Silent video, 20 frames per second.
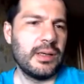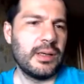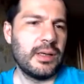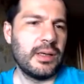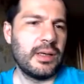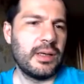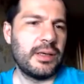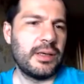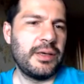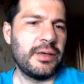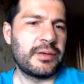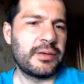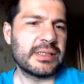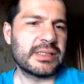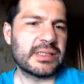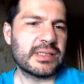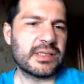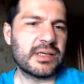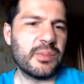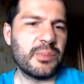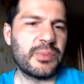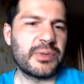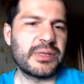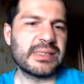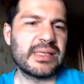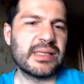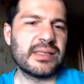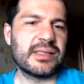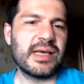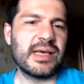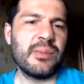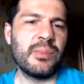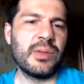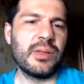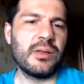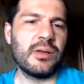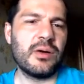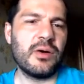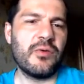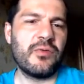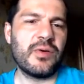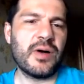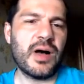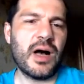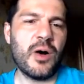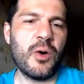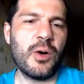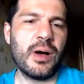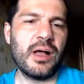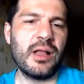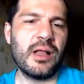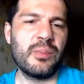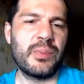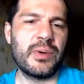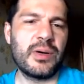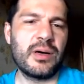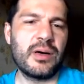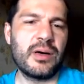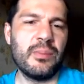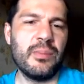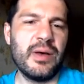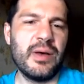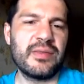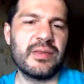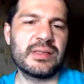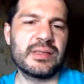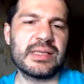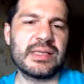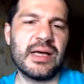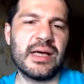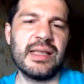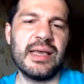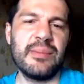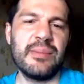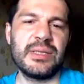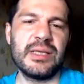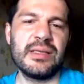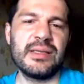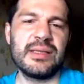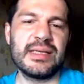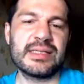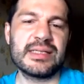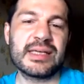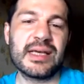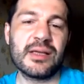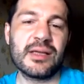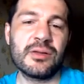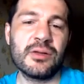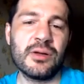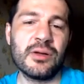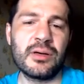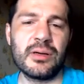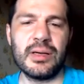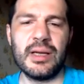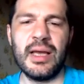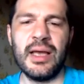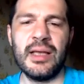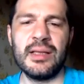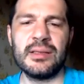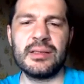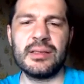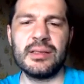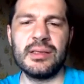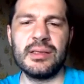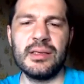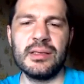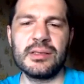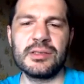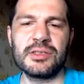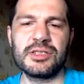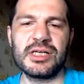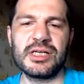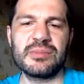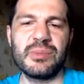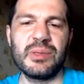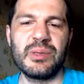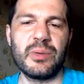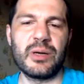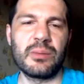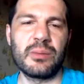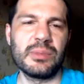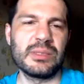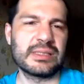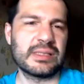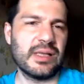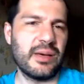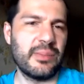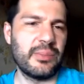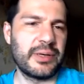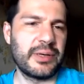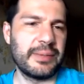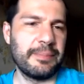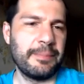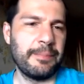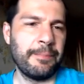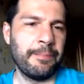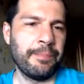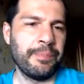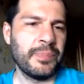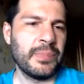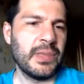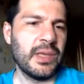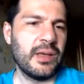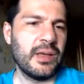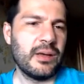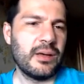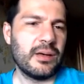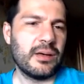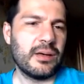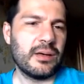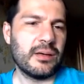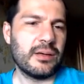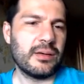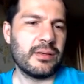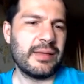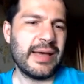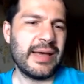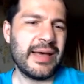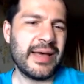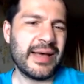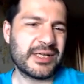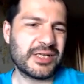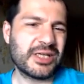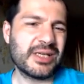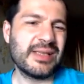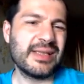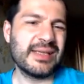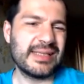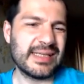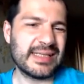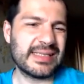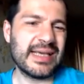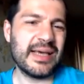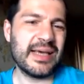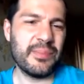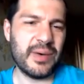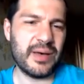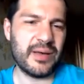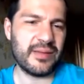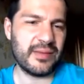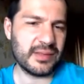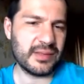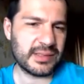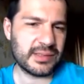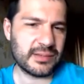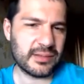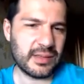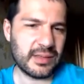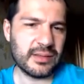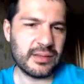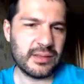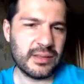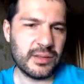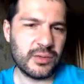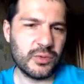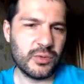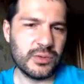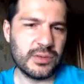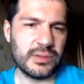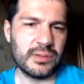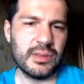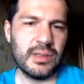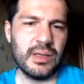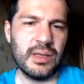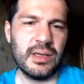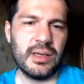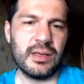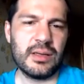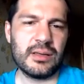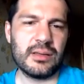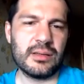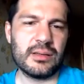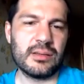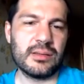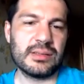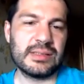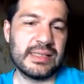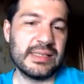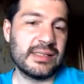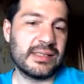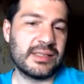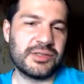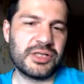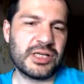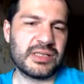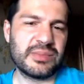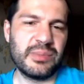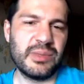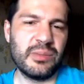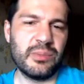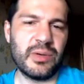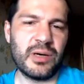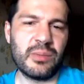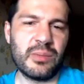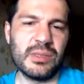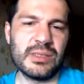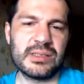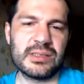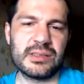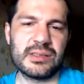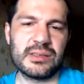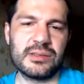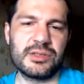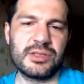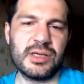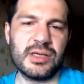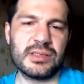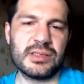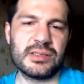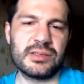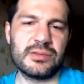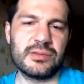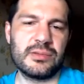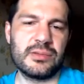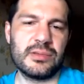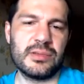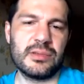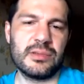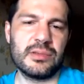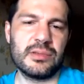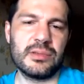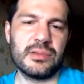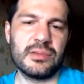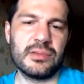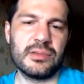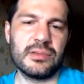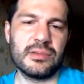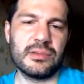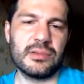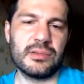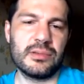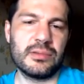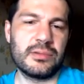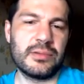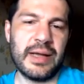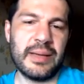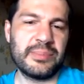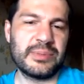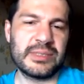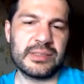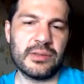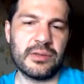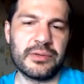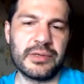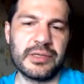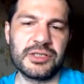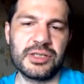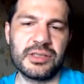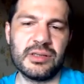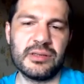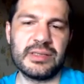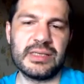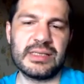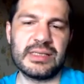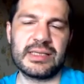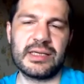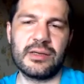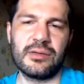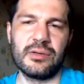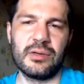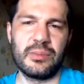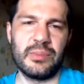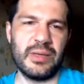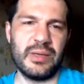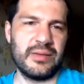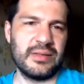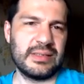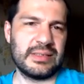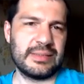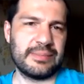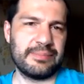Here is comparison table of how helper methods are named in TestScheduler and in jasmine-marbles library. They're actually the same methods under the hood, since jasmine-marbles just wraps original TestScheduler methods.